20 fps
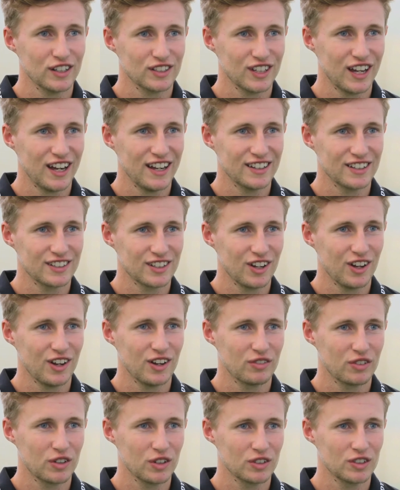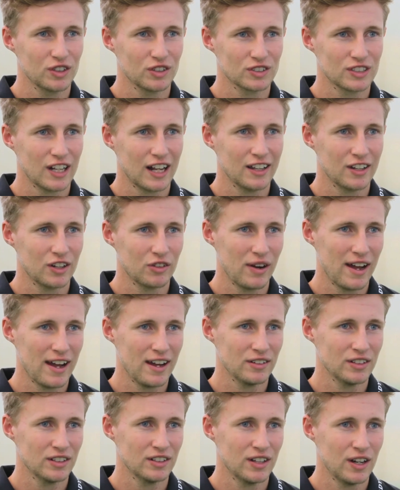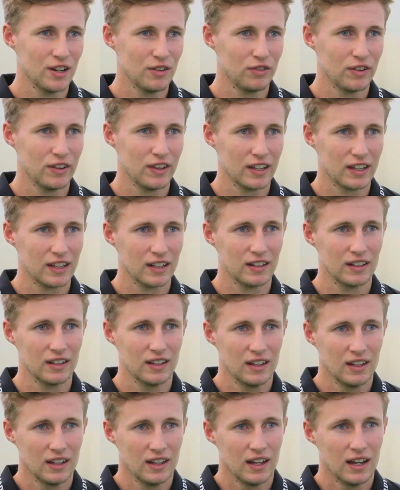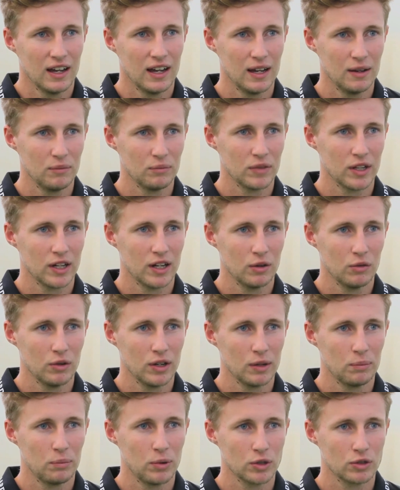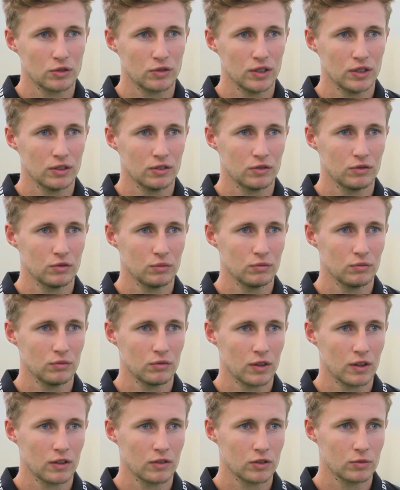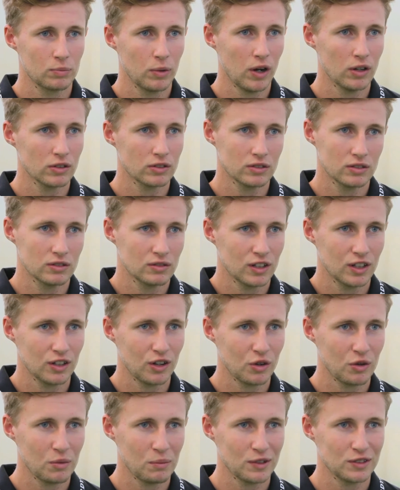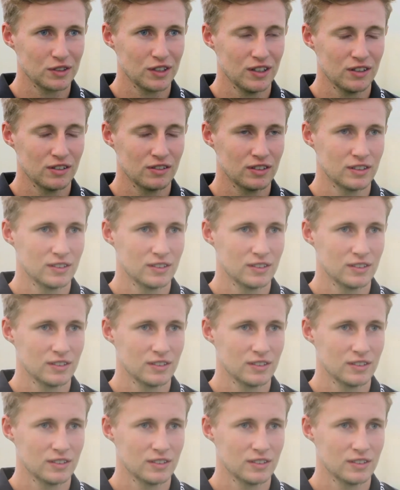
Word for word: exciting, there's a lot of good young talent around and hopefully they can um, you know, really push for spots along with myself.